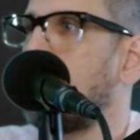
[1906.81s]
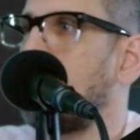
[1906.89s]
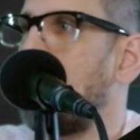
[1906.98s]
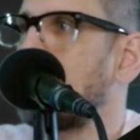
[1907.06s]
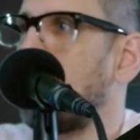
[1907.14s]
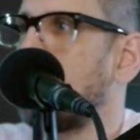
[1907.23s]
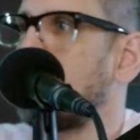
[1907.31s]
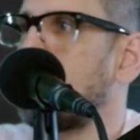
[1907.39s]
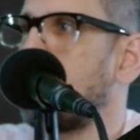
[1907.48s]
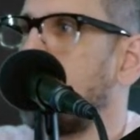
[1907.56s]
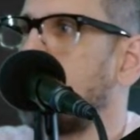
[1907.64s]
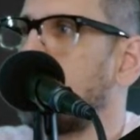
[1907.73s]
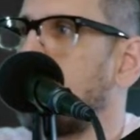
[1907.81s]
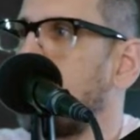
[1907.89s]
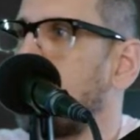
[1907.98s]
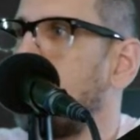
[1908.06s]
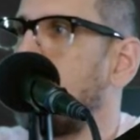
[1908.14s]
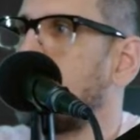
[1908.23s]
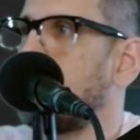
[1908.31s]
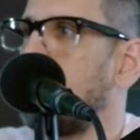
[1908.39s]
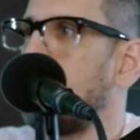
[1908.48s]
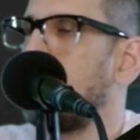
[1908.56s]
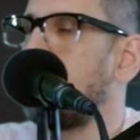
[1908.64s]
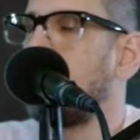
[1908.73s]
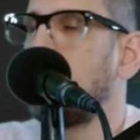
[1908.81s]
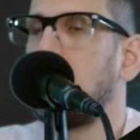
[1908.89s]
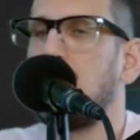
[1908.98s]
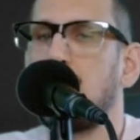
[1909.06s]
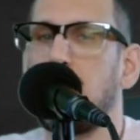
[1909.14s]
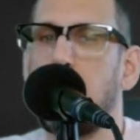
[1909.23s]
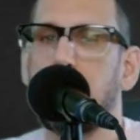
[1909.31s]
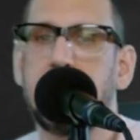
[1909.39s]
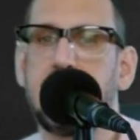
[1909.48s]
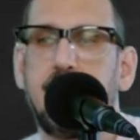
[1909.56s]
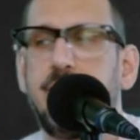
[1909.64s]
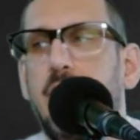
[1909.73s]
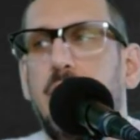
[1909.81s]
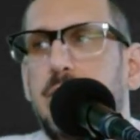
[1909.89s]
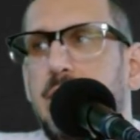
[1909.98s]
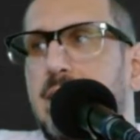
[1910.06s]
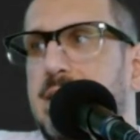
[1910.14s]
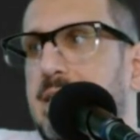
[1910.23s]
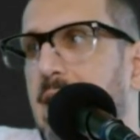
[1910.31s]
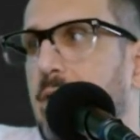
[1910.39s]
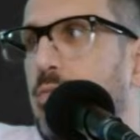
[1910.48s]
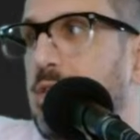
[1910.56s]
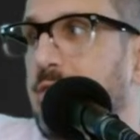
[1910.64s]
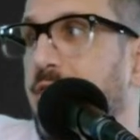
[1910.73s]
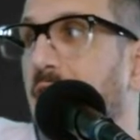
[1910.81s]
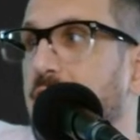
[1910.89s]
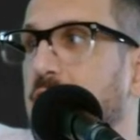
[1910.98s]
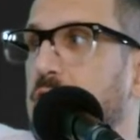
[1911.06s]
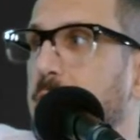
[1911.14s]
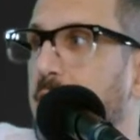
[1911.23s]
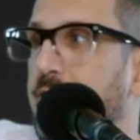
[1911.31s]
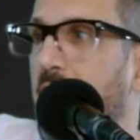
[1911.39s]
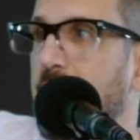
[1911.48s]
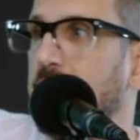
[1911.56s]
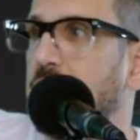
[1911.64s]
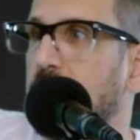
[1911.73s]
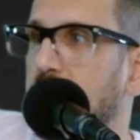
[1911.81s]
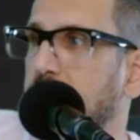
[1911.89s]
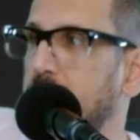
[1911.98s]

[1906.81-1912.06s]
The last one was 300 by 300. Remember, default, it said, was 500 by 500.